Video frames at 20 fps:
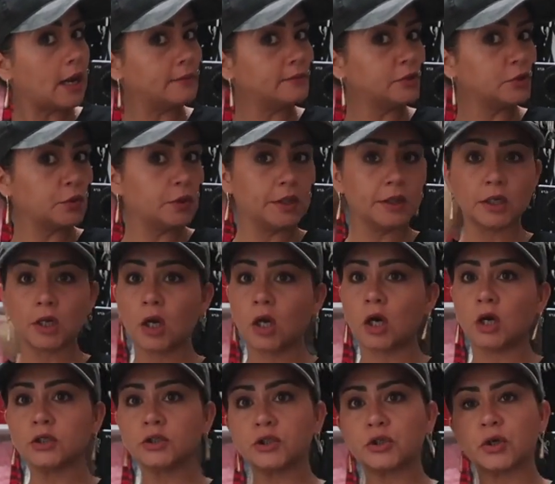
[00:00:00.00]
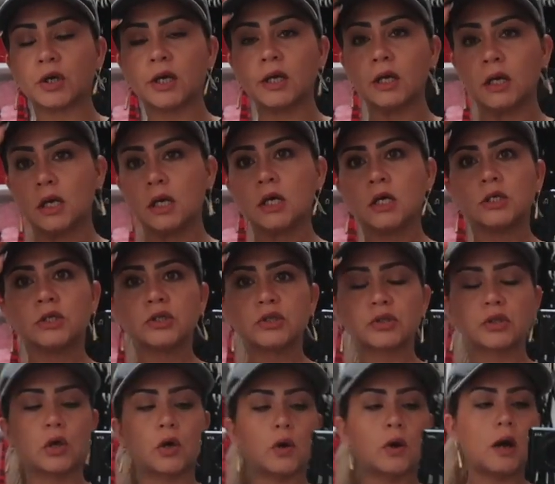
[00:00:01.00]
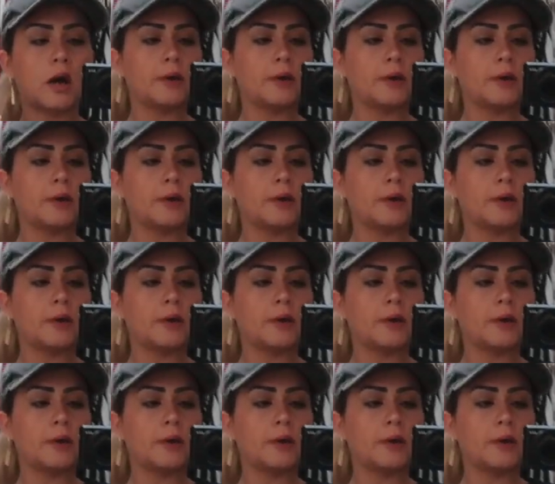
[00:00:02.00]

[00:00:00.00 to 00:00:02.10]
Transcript: I'm doing laundry, so